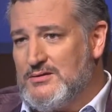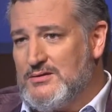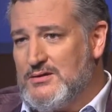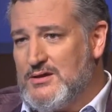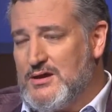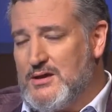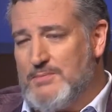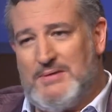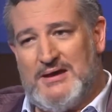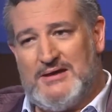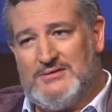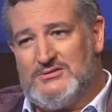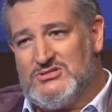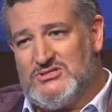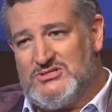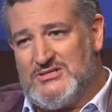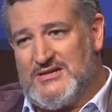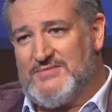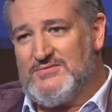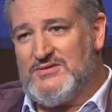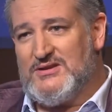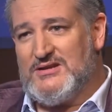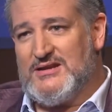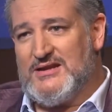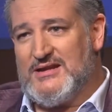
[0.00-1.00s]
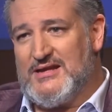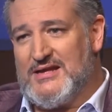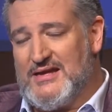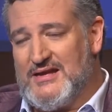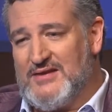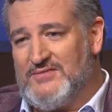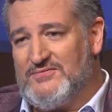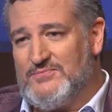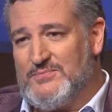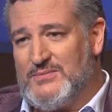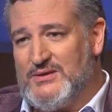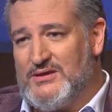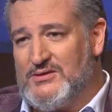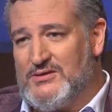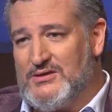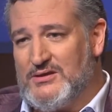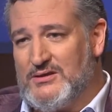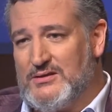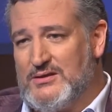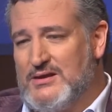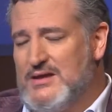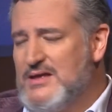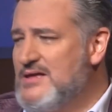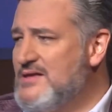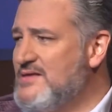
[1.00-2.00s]
about 7.5
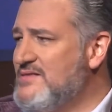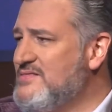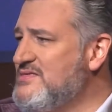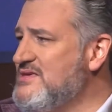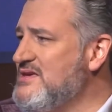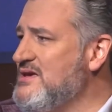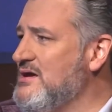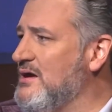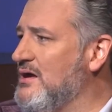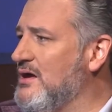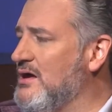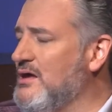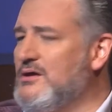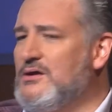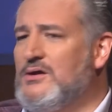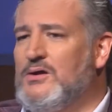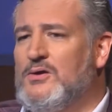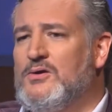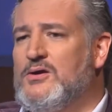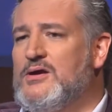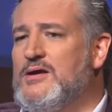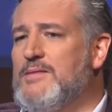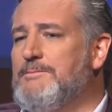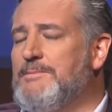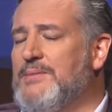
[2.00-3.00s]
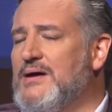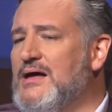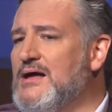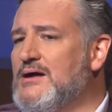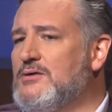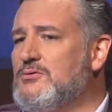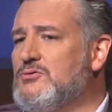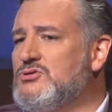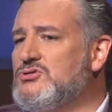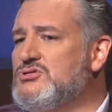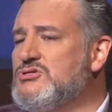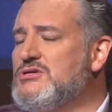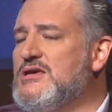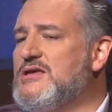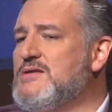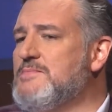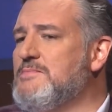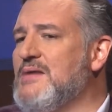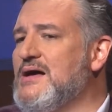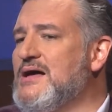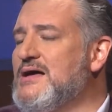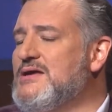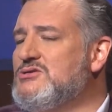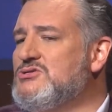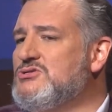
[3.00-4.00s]
million? The utter hypocrisy. And
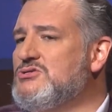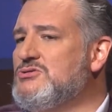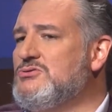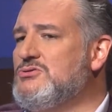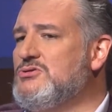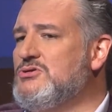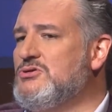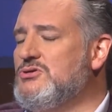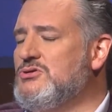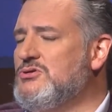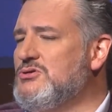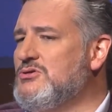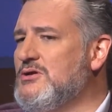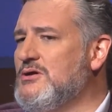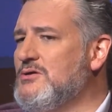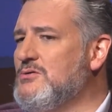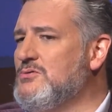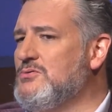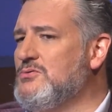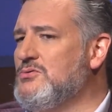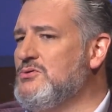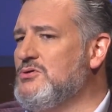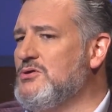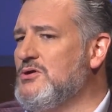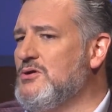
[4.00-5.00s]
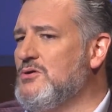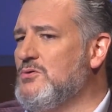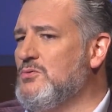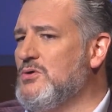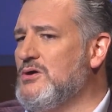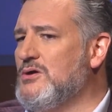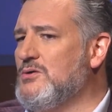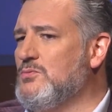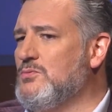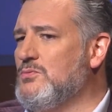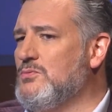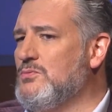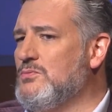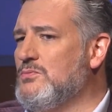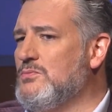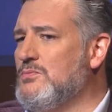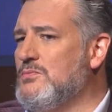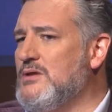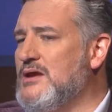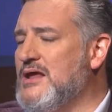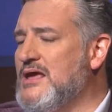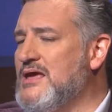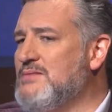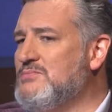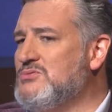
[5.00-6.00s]
mind you, you know what
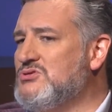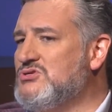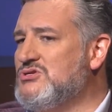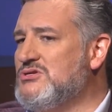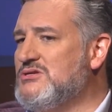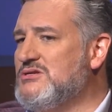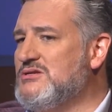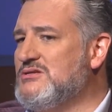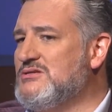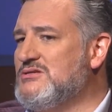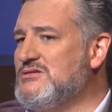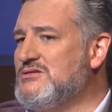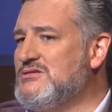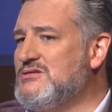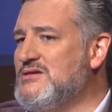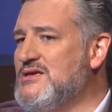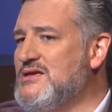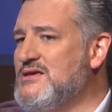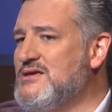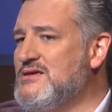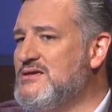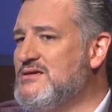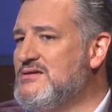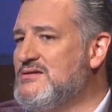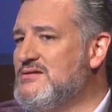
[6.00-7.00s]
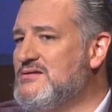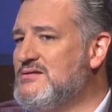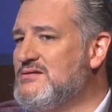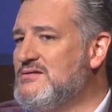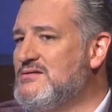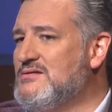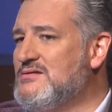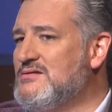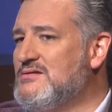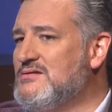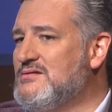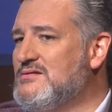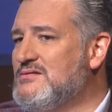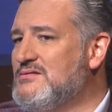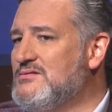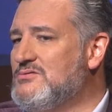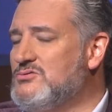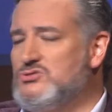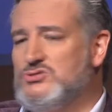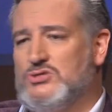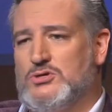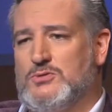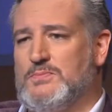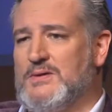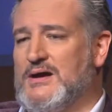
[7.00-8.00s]
name she didn't say?
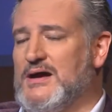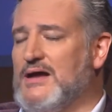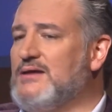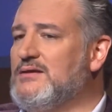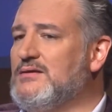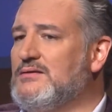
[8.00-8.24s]
Joe Biden.